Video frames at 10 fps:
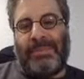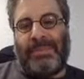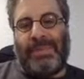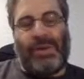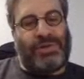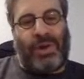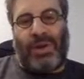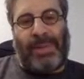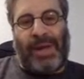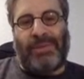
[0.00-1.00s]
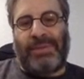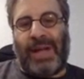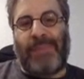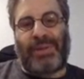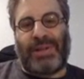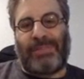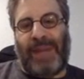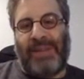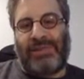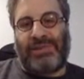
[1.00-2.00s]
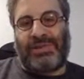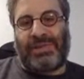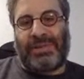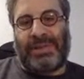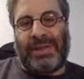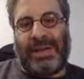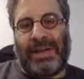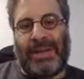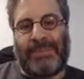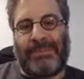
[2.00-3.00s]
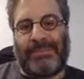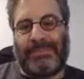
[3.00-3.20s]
it's all about hyperlink pages. But